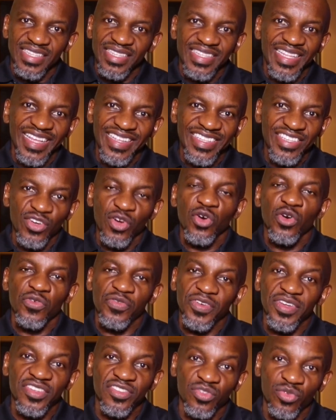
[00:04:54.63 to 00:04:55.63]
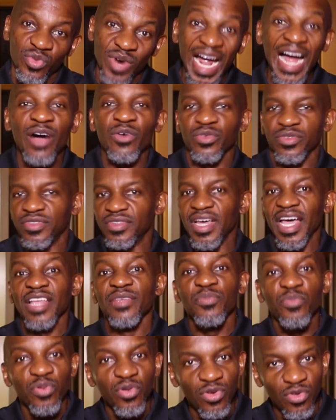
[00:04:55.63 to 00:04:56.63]
that the earth is round
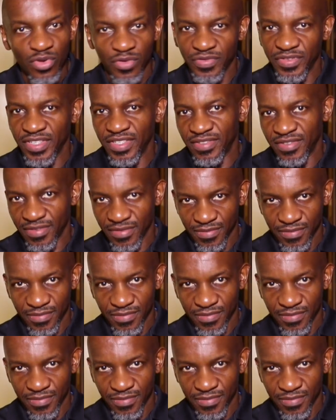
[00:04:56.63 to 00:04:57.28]
and proved it.